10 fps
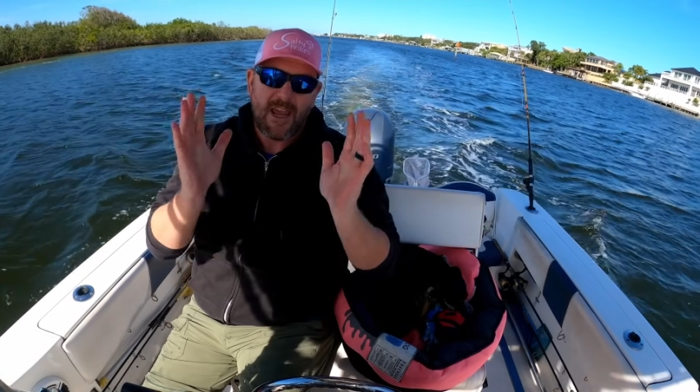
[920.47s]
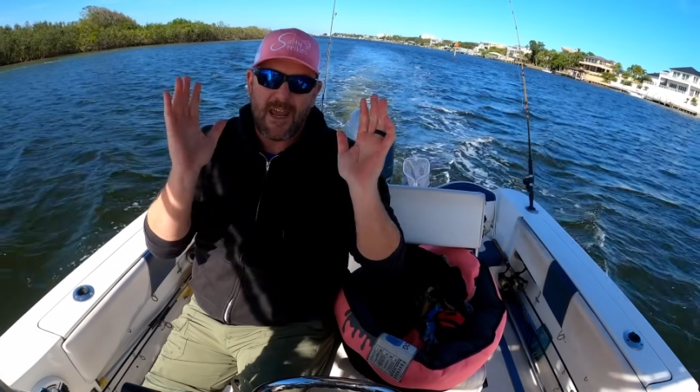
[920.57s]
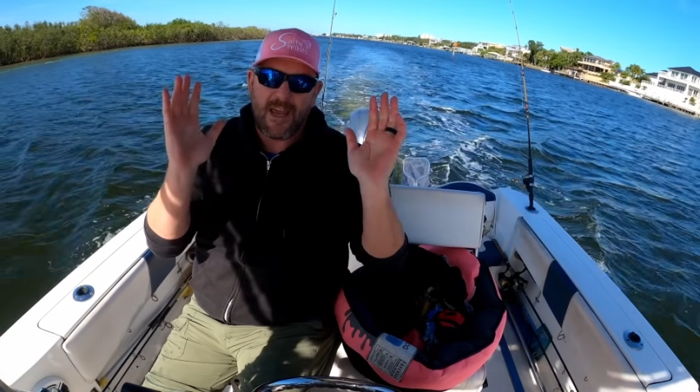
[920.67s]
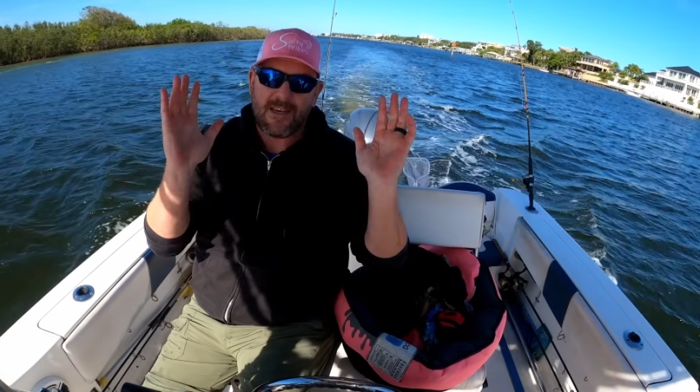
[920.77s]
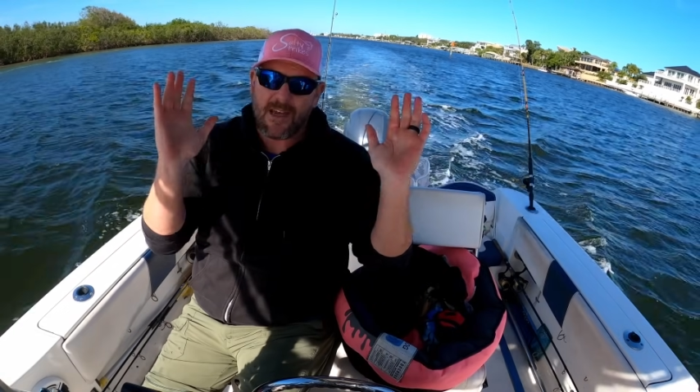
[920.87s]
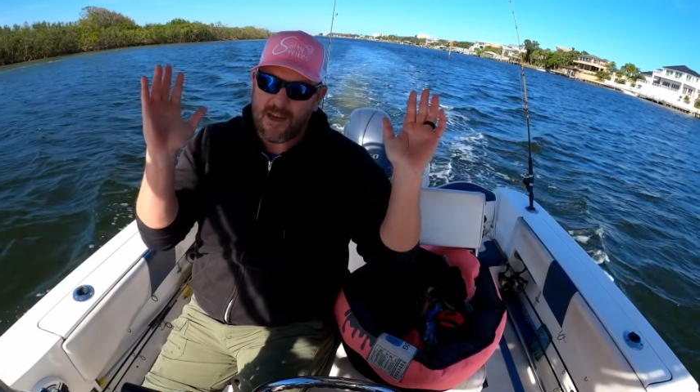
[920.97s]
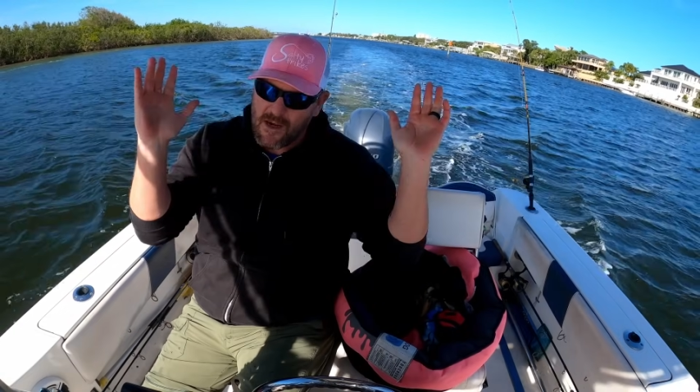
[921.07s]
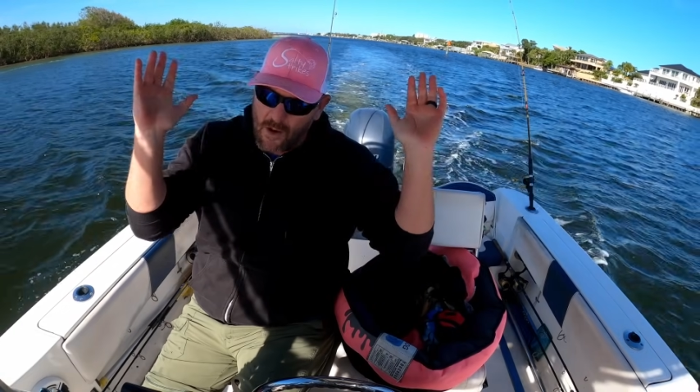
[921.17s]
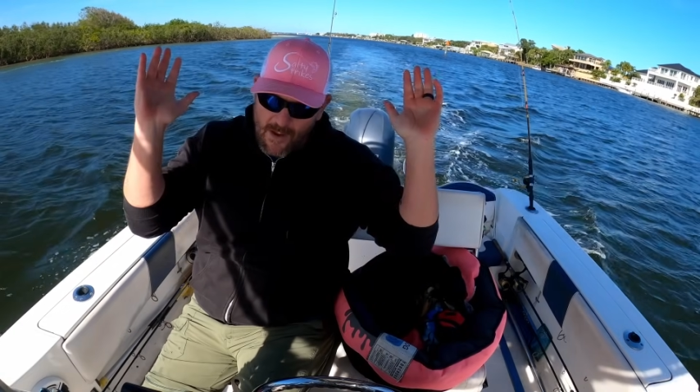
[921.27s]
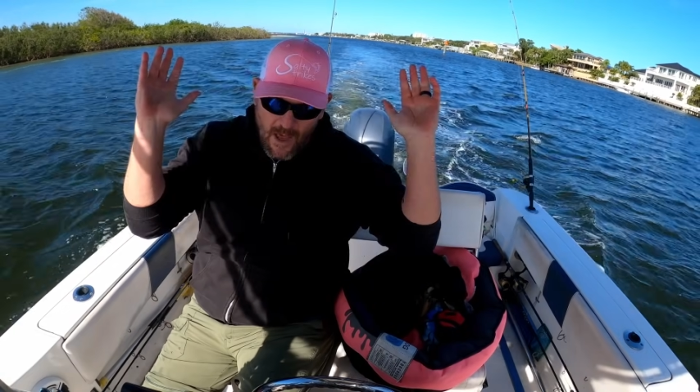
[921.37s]
And
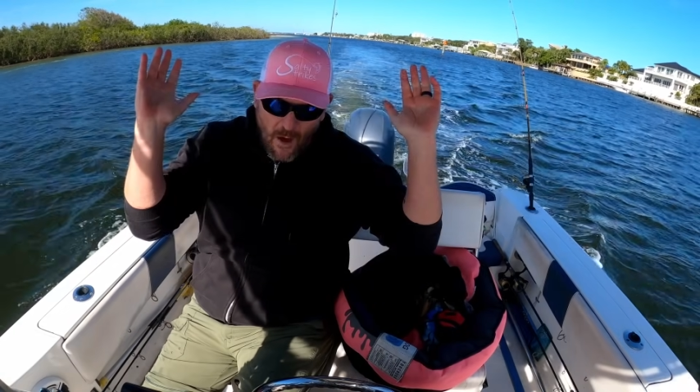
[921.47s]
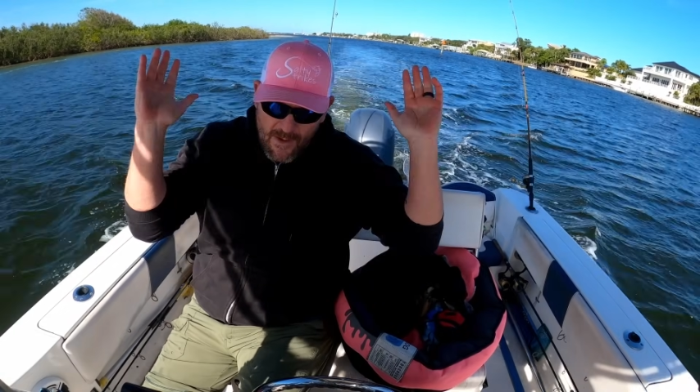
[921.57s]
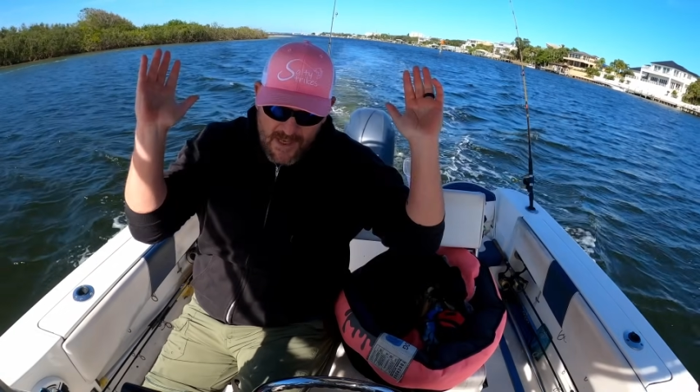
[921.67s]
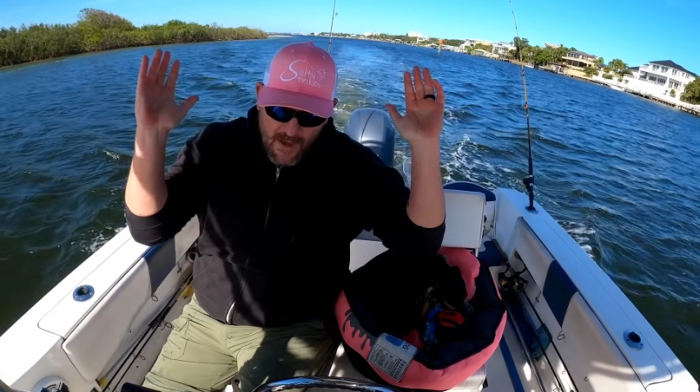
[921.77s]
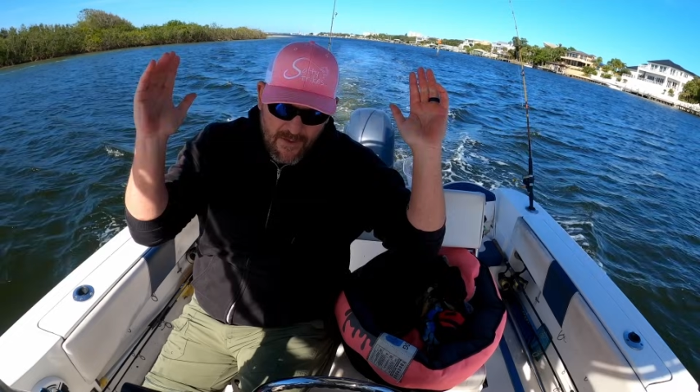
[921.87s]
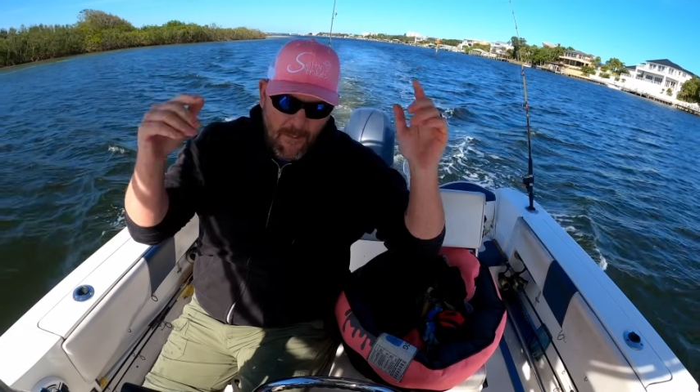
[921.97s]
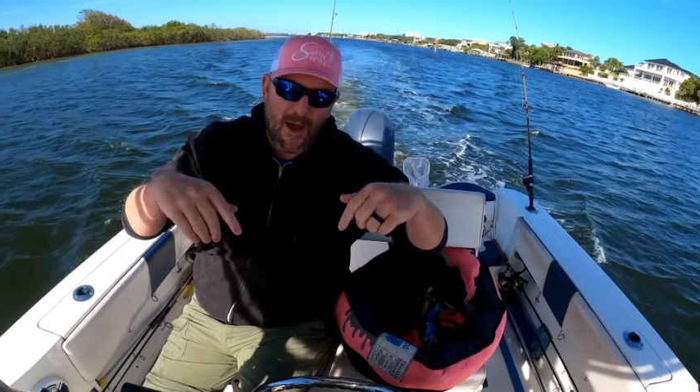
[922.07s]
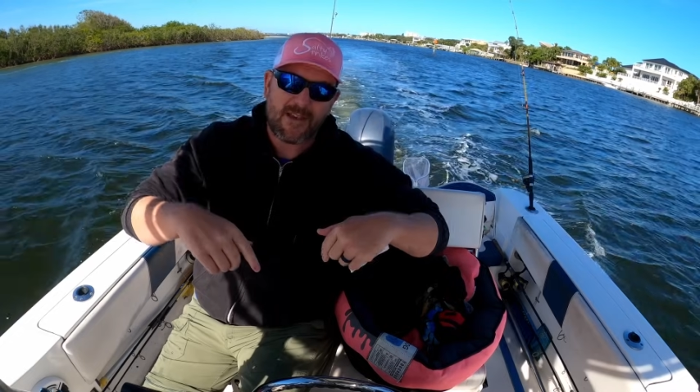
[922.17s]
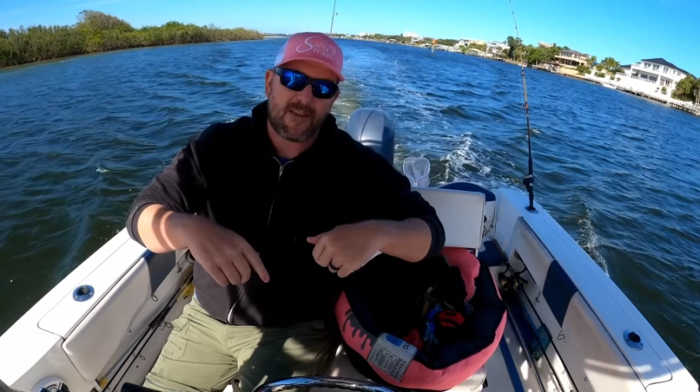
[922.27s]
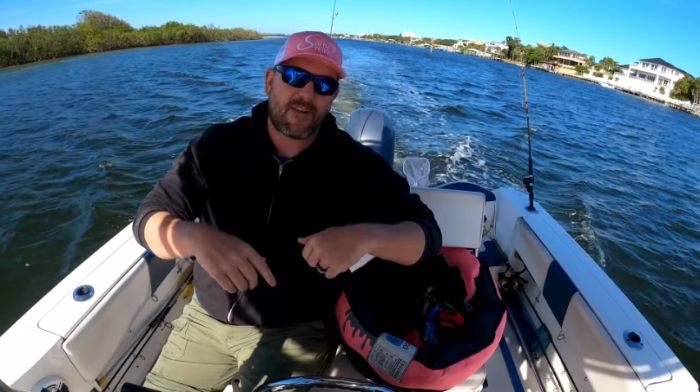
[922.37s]
you know, we always love the
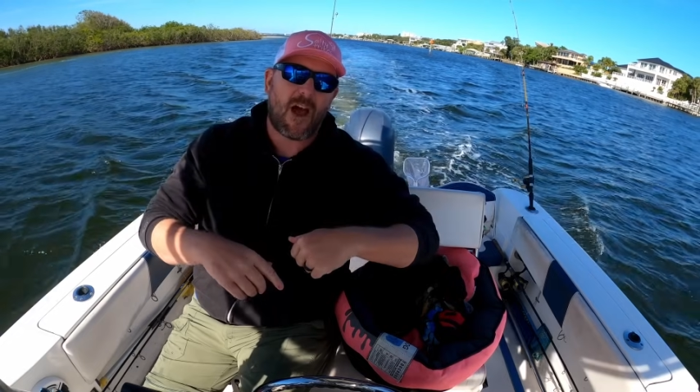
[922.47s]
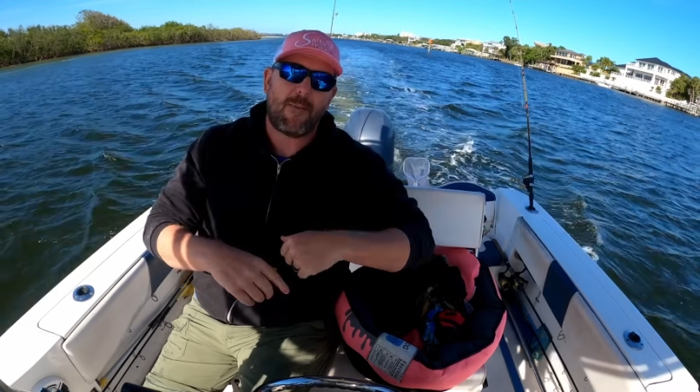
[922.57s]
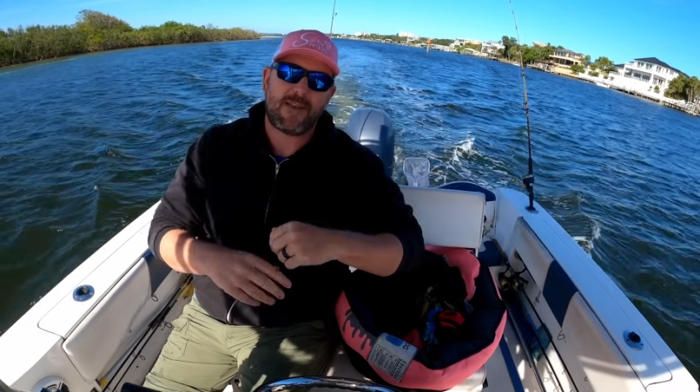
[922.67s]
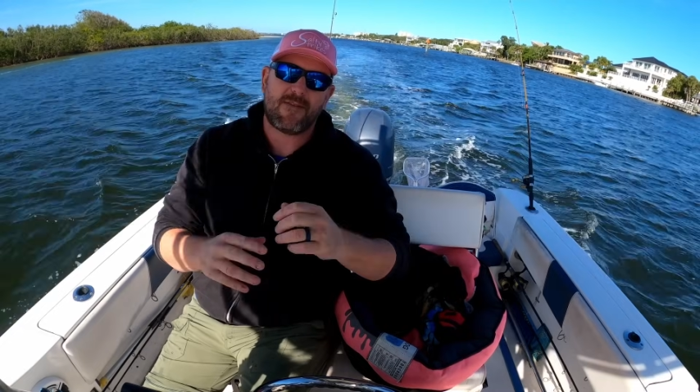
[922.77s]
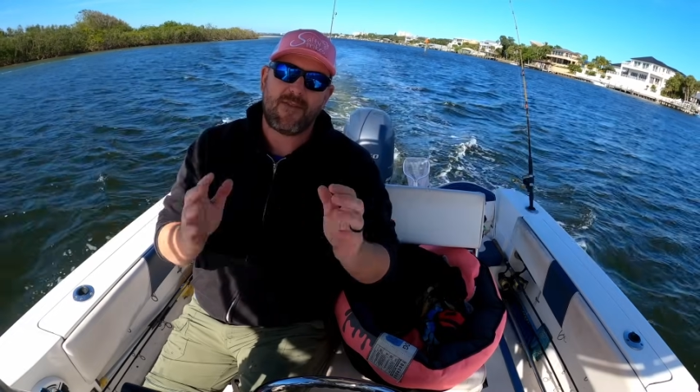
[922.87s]
positive comments